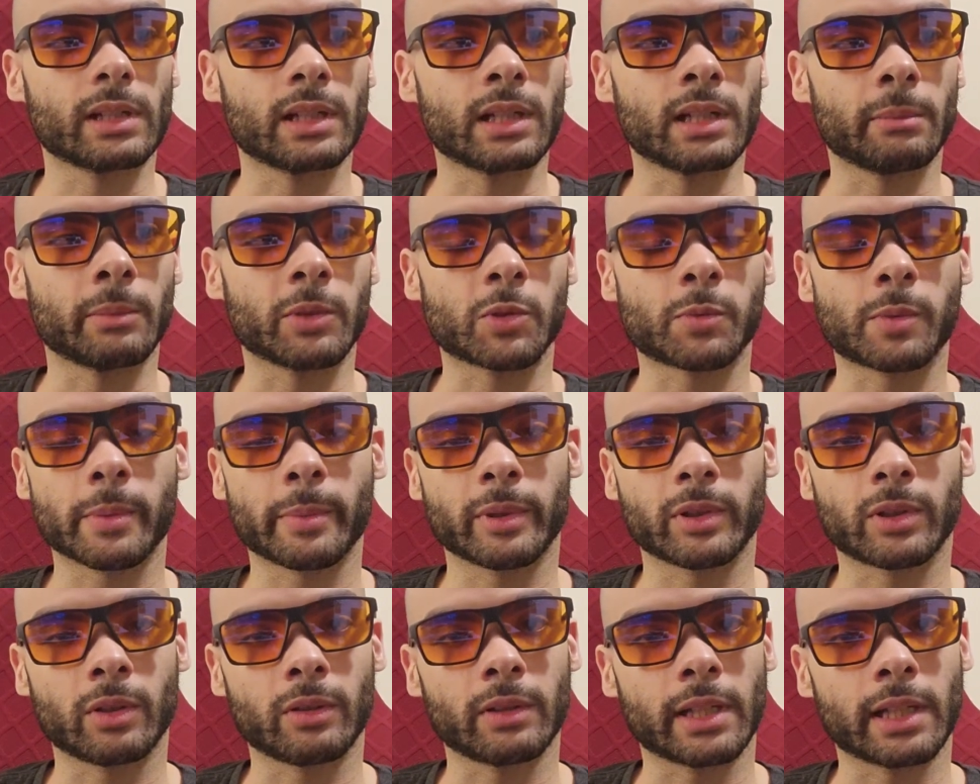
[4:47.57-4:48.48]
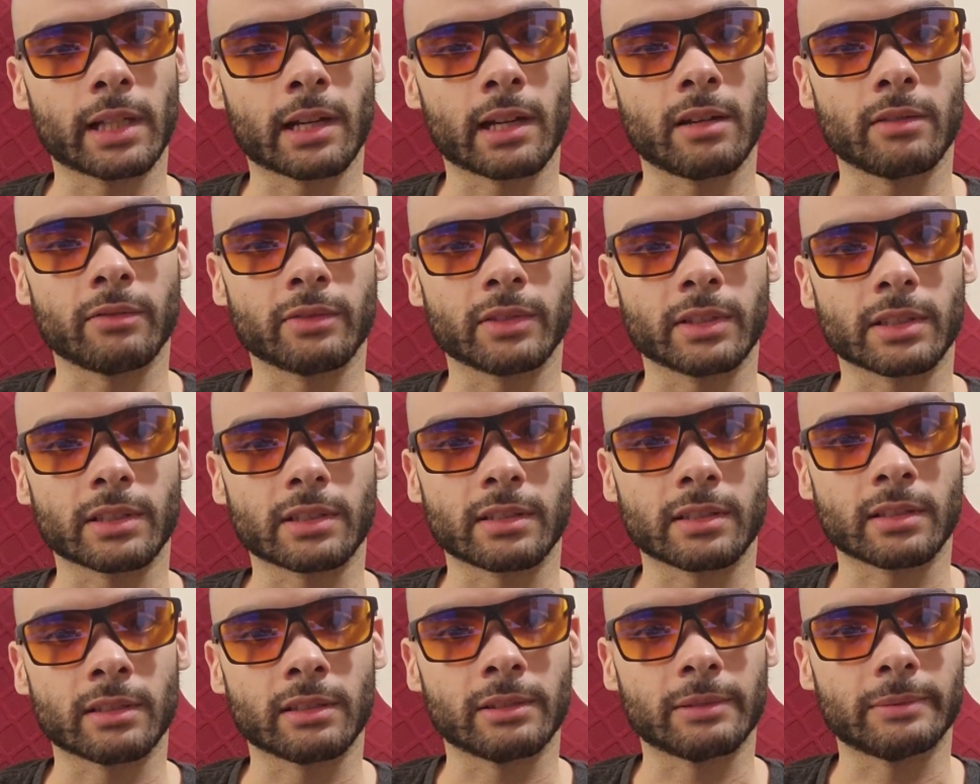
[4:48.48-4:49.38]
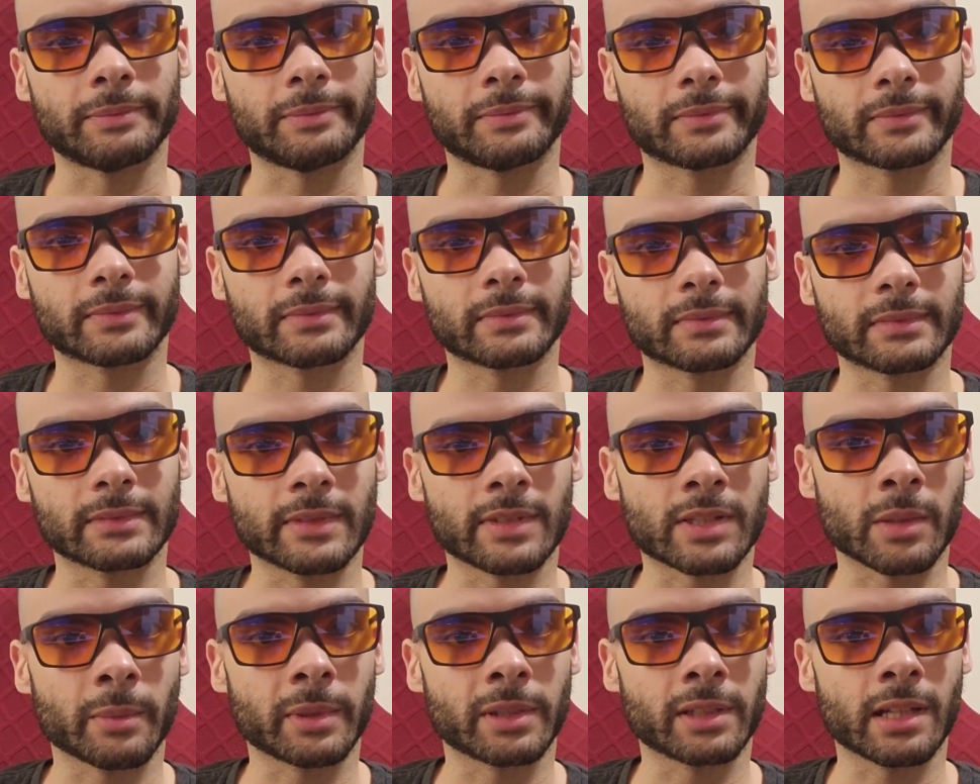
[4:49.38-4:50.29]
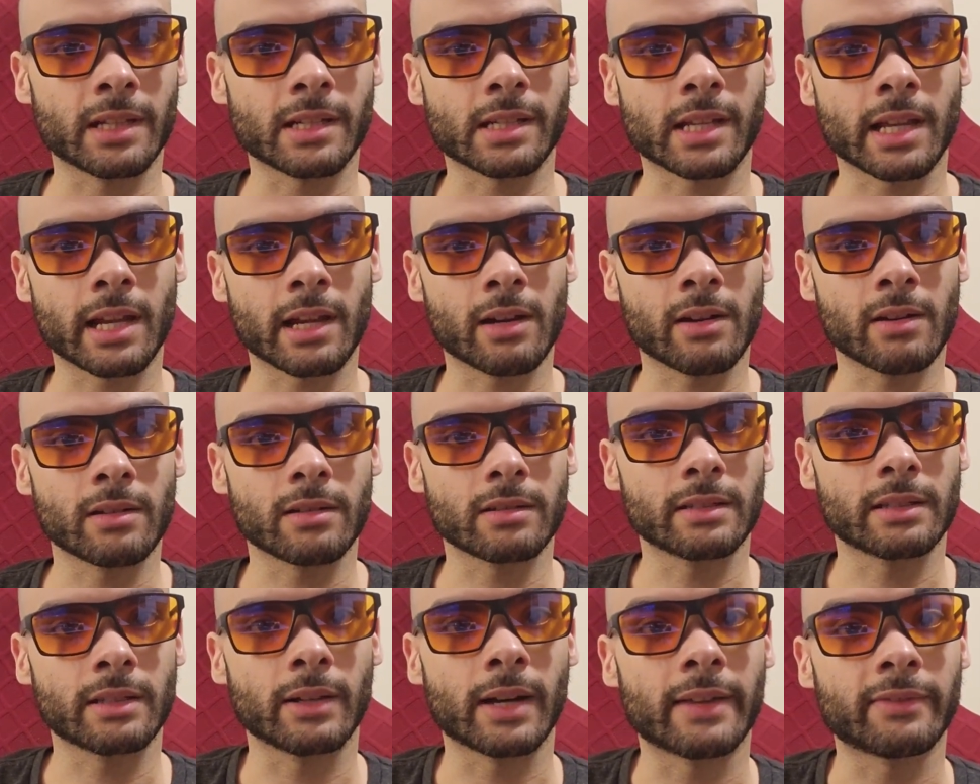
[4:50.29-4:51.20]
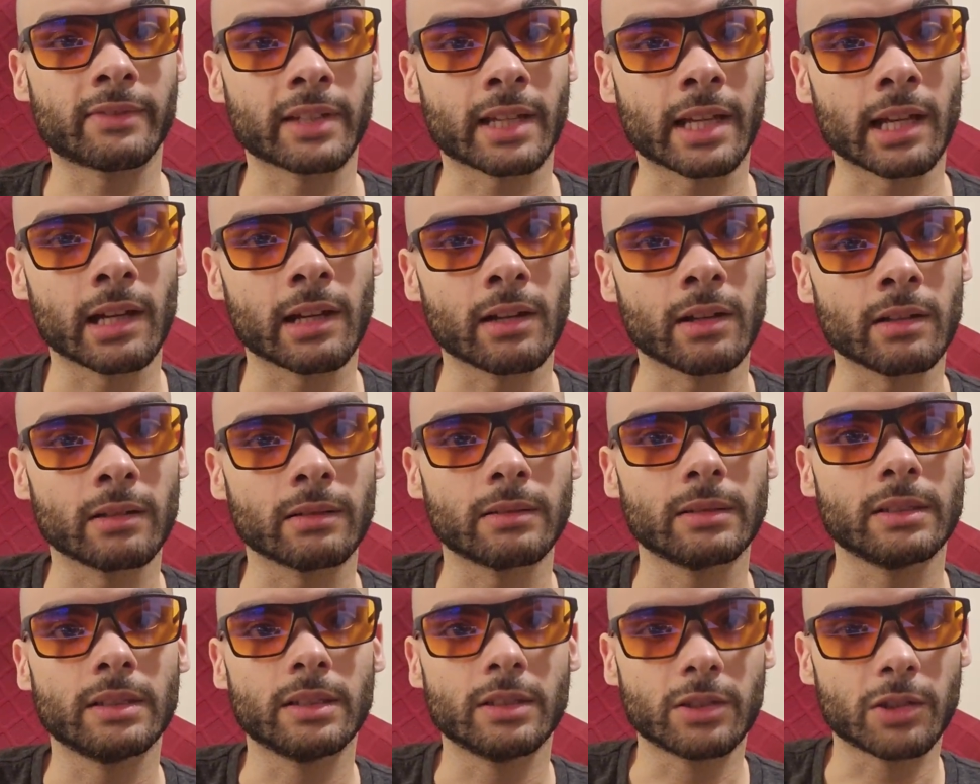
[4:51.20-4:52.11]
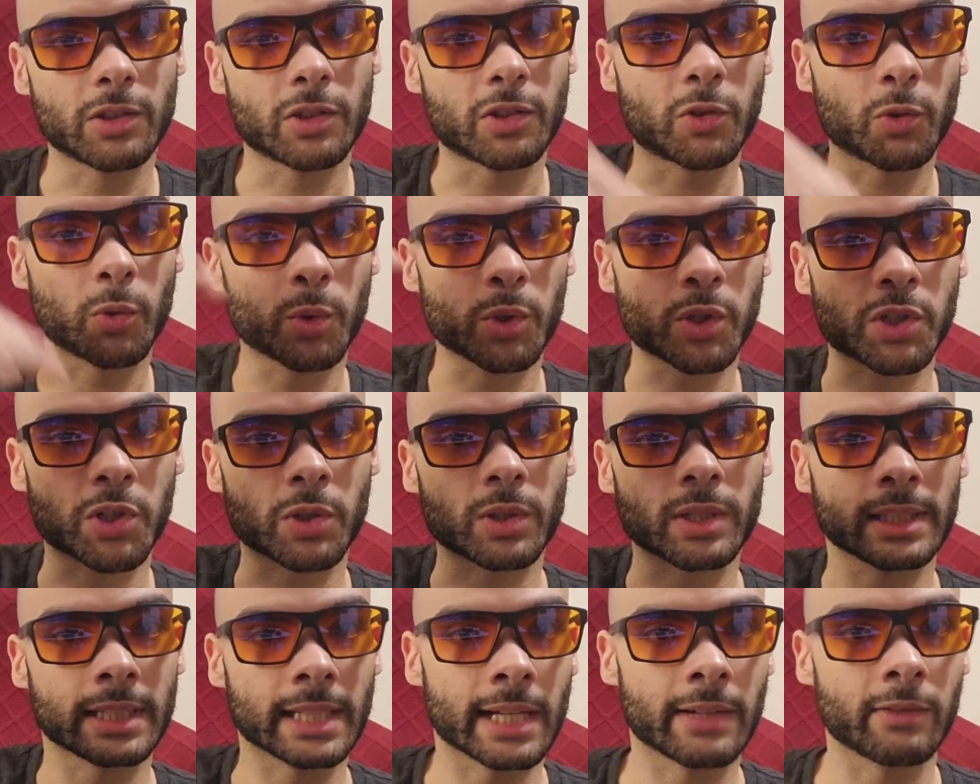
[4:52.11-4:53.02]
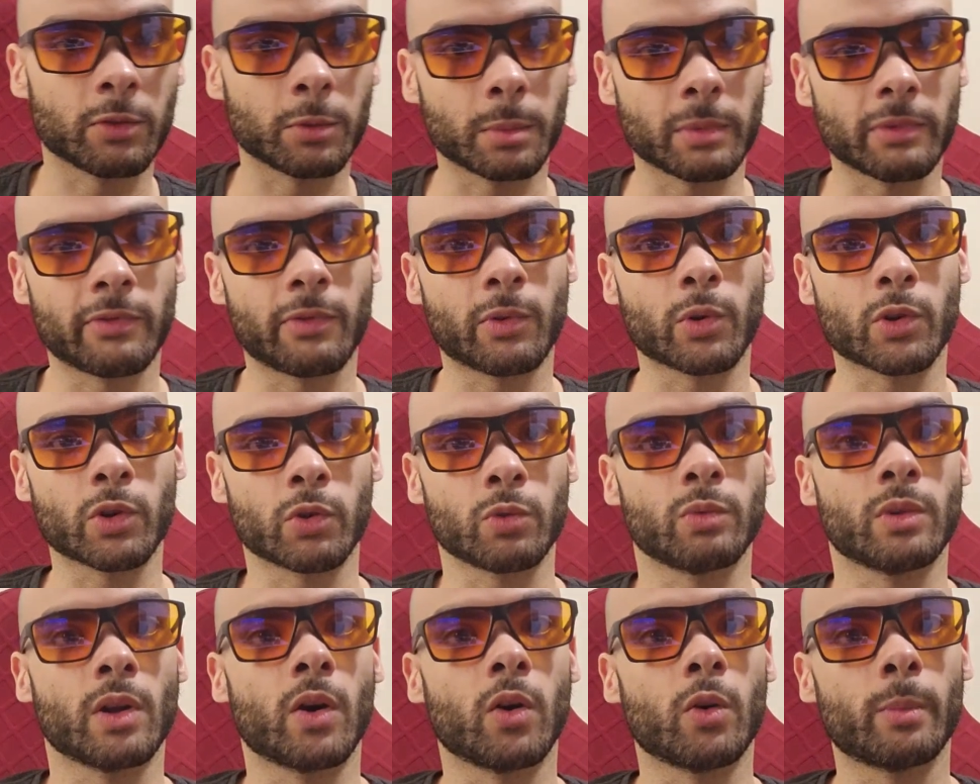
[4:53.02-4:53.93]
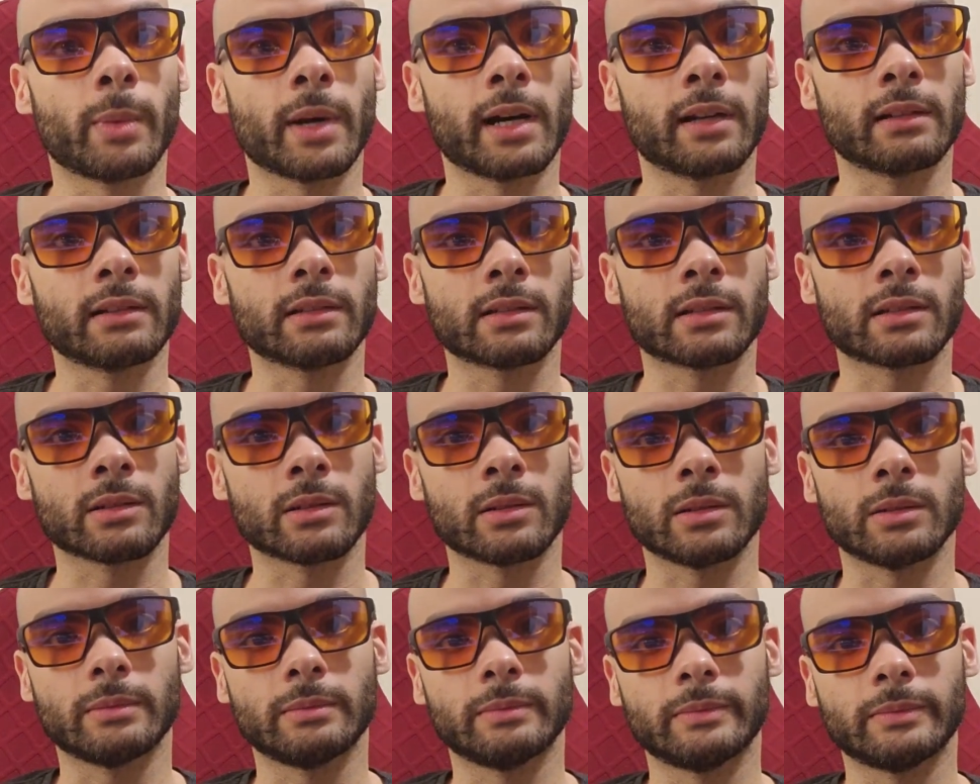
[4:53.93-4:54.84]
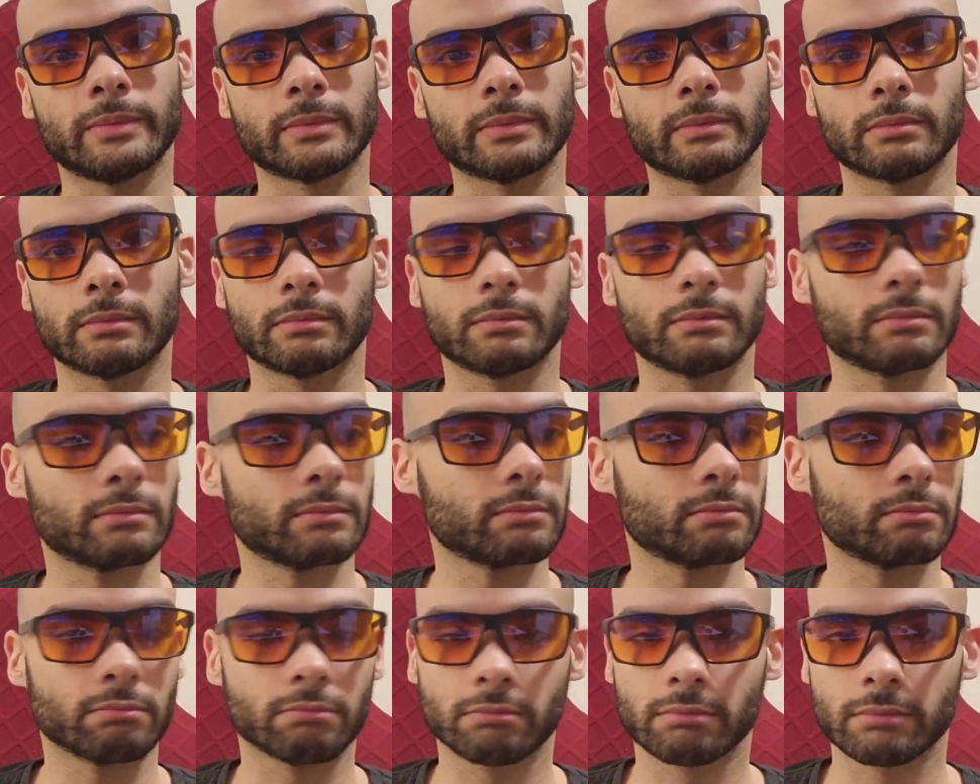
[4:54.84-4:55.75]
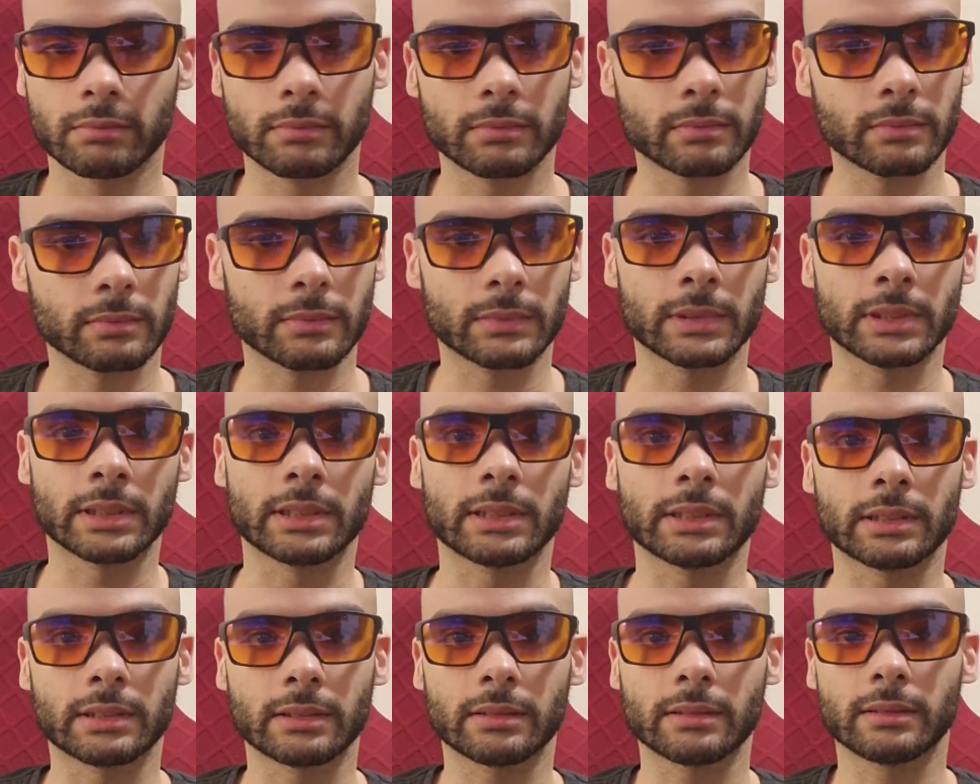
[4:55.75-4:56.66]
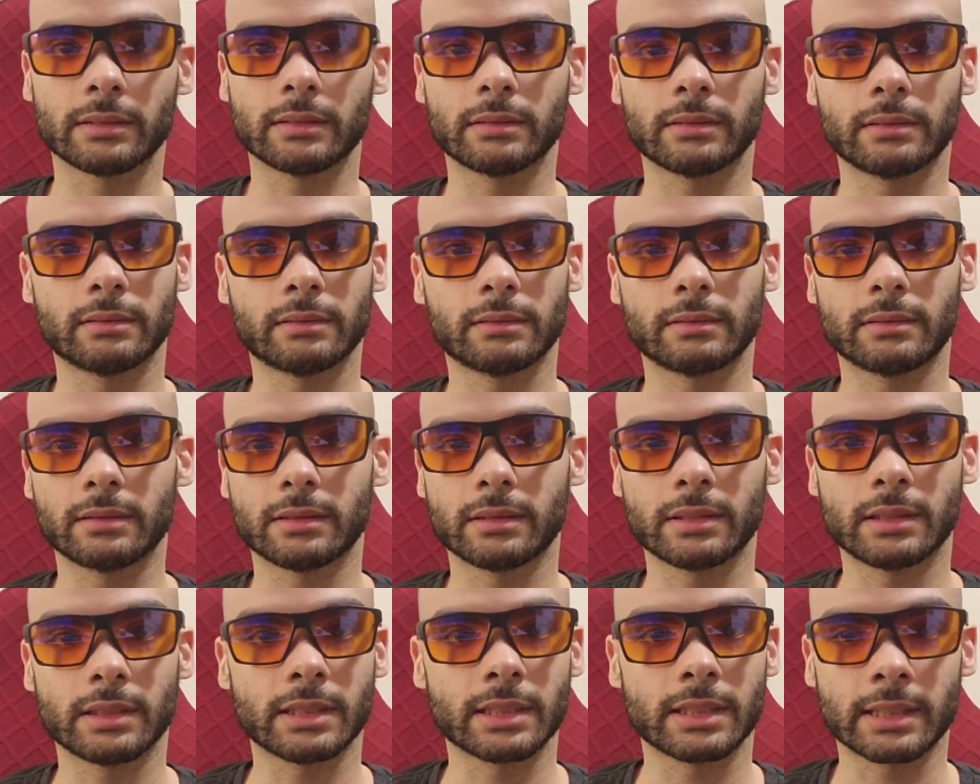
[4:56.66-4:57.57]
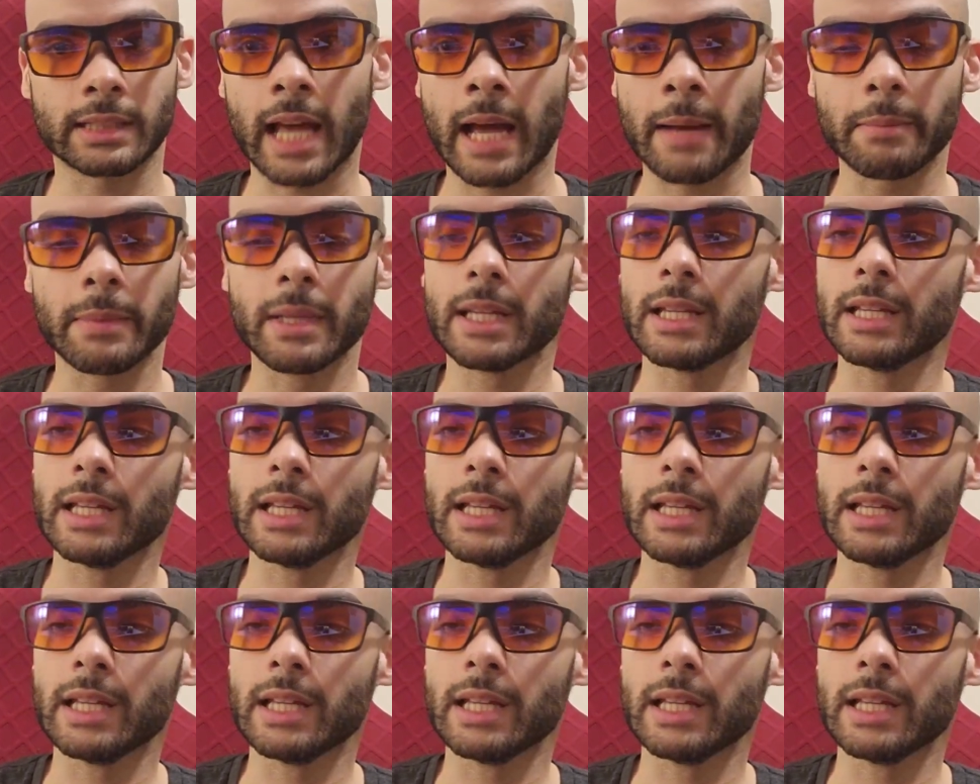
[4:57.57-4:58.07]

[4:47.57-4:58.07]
Most people don't like conflict, so if someone does care, they'll have to care to a certain level before you know about it. So just stop.